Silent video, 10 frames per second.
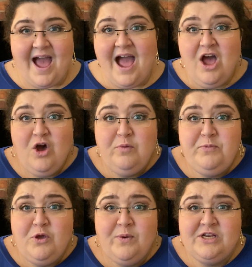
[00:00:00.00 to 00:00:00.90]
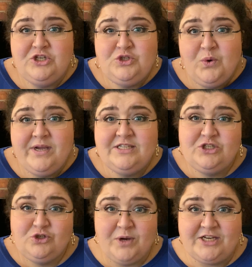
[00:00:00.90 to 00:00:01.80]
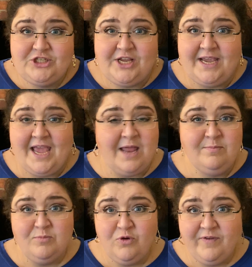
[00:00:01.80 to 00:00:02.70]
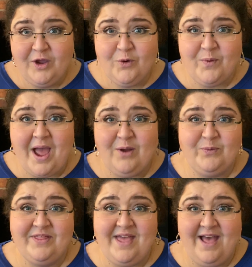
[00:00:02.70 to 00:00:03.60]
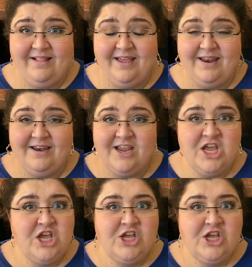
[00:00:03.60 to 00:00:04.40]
I hope you enjoyed stretching and moving around with Ellen.